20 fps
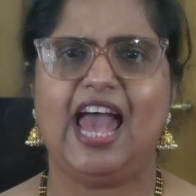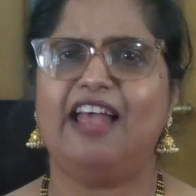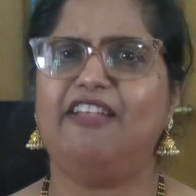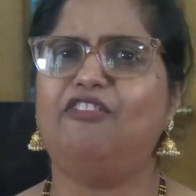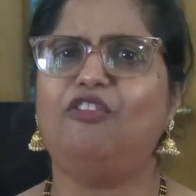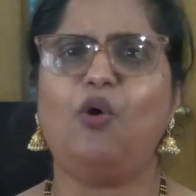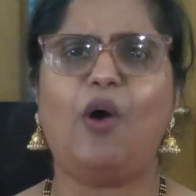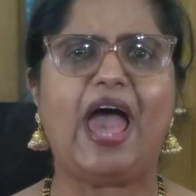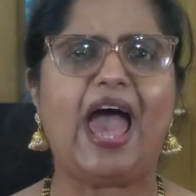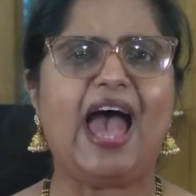And
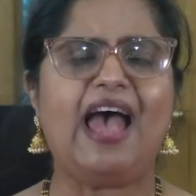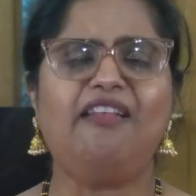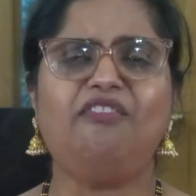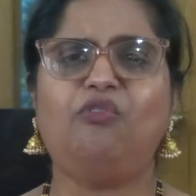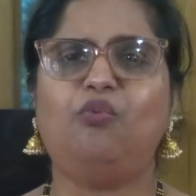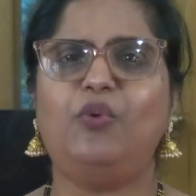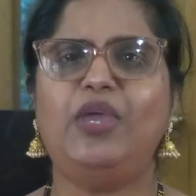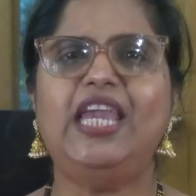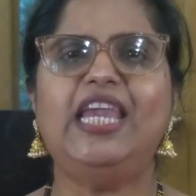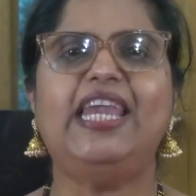so, as
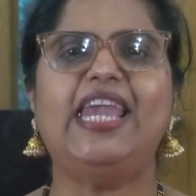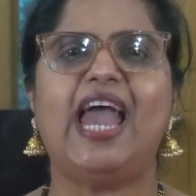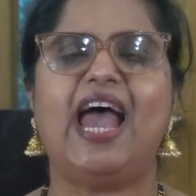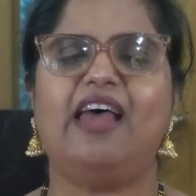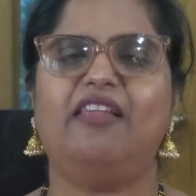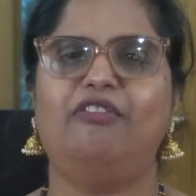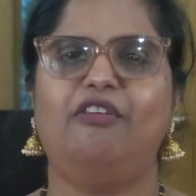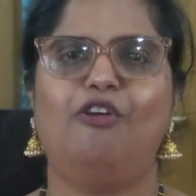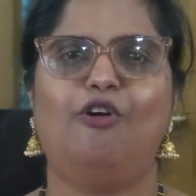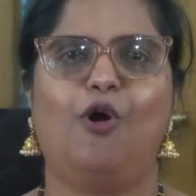we
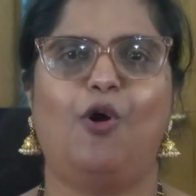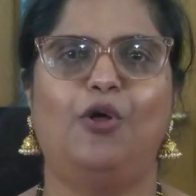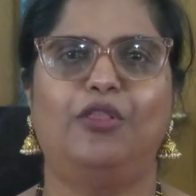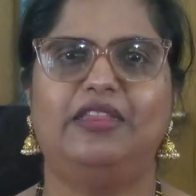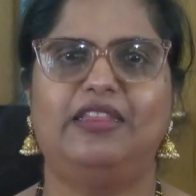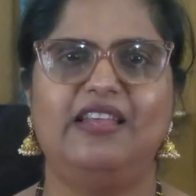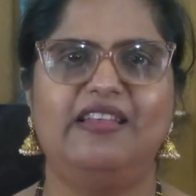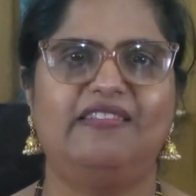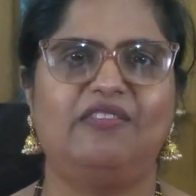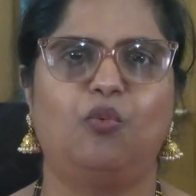gather
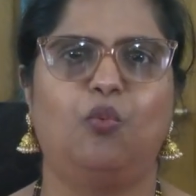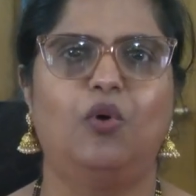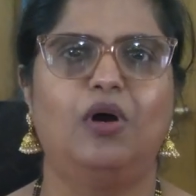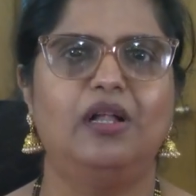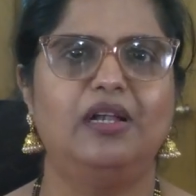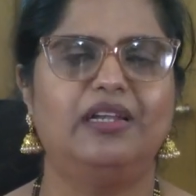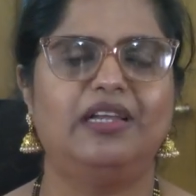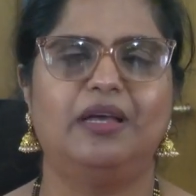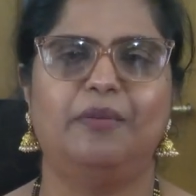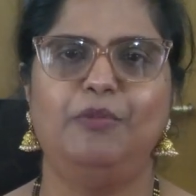on this
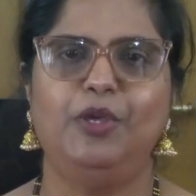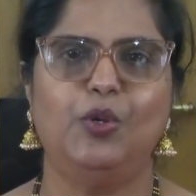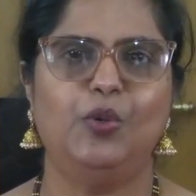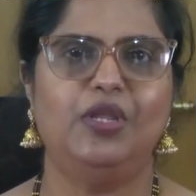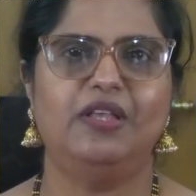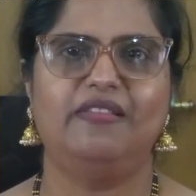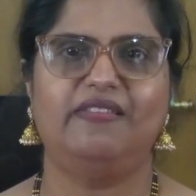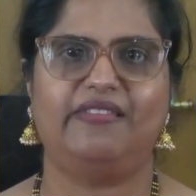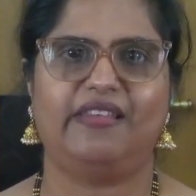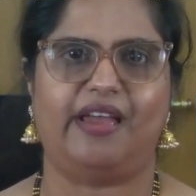World
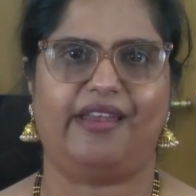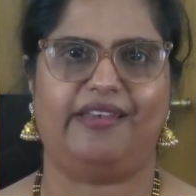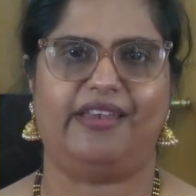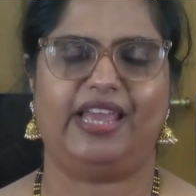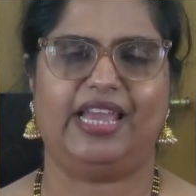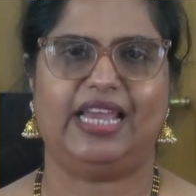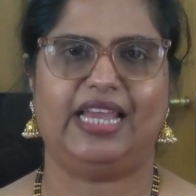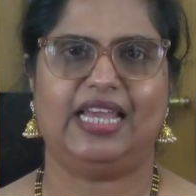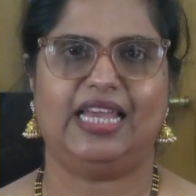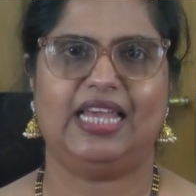Communion
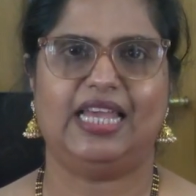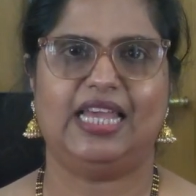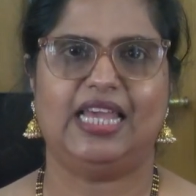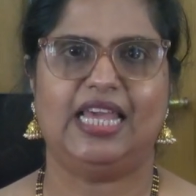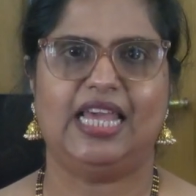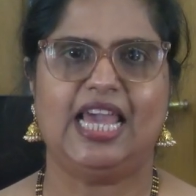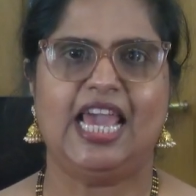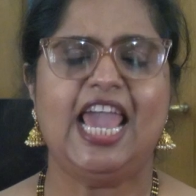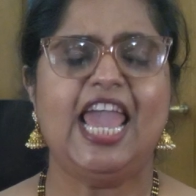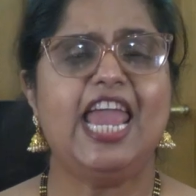Sunday,
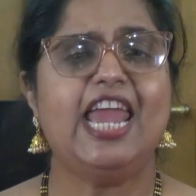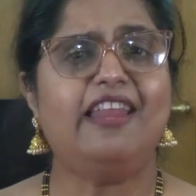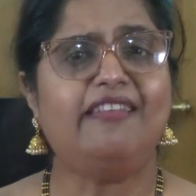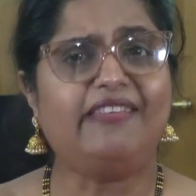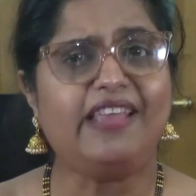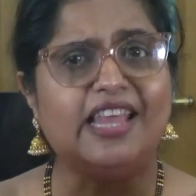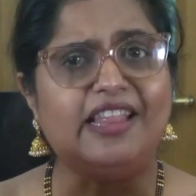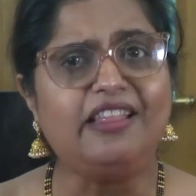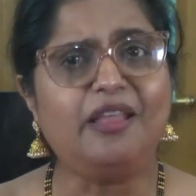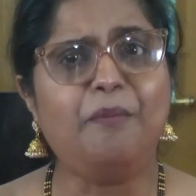it is
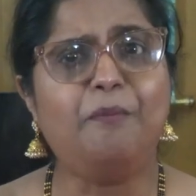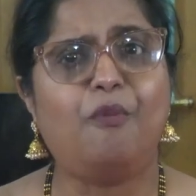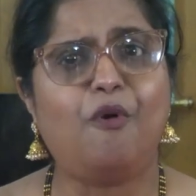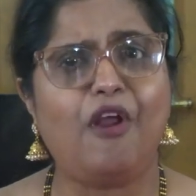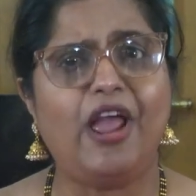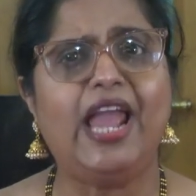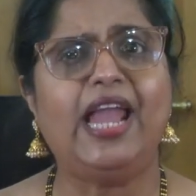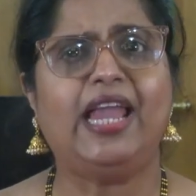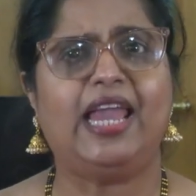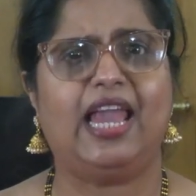in the
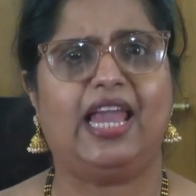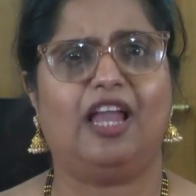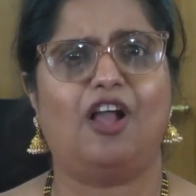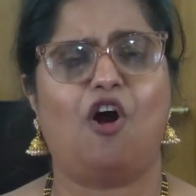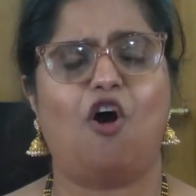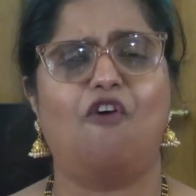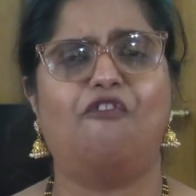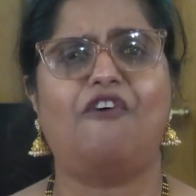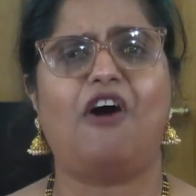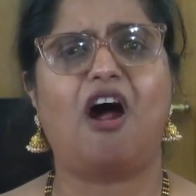breaking
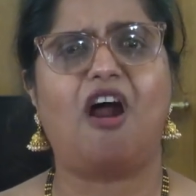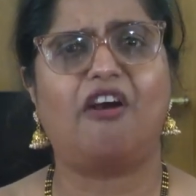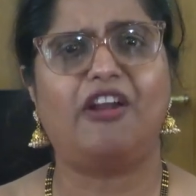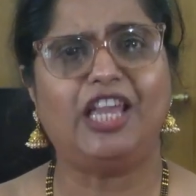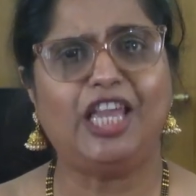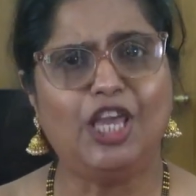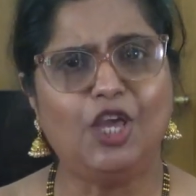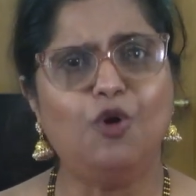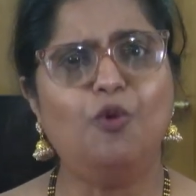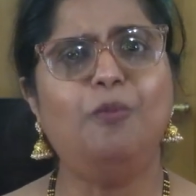of our
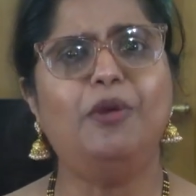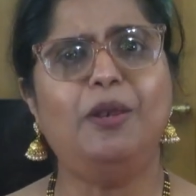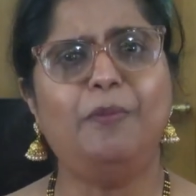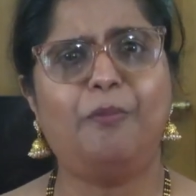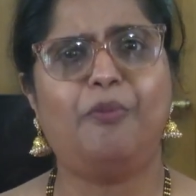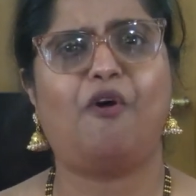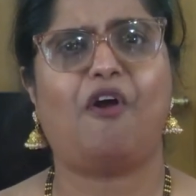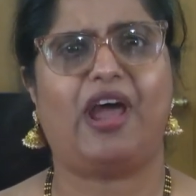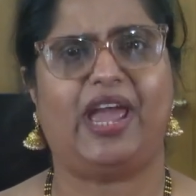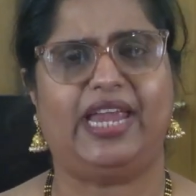human
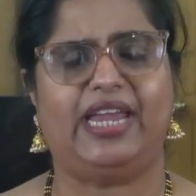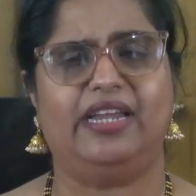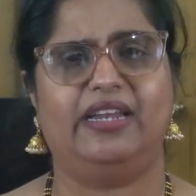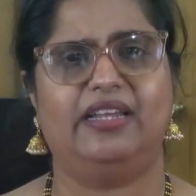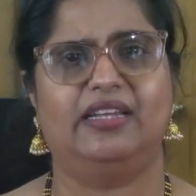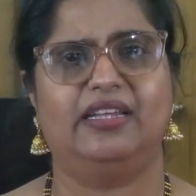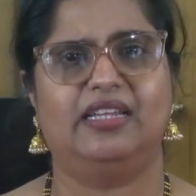pride,